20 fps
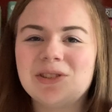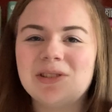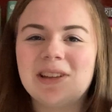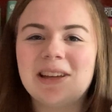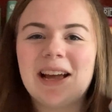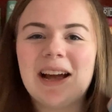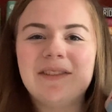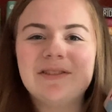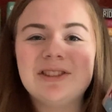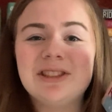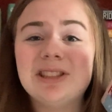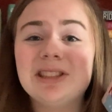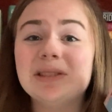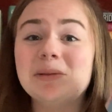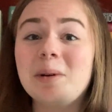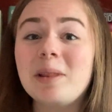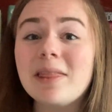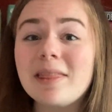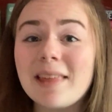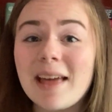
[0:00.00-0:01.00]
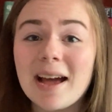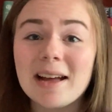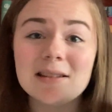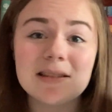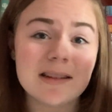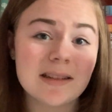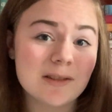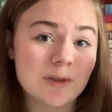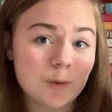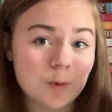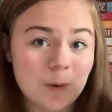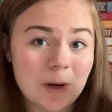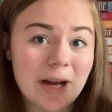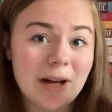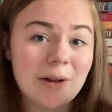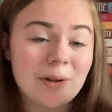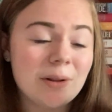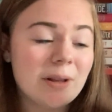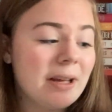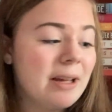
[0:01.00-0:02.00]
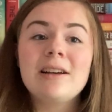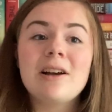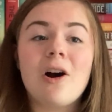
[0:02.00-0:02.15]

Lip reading: they have to deal with that as well.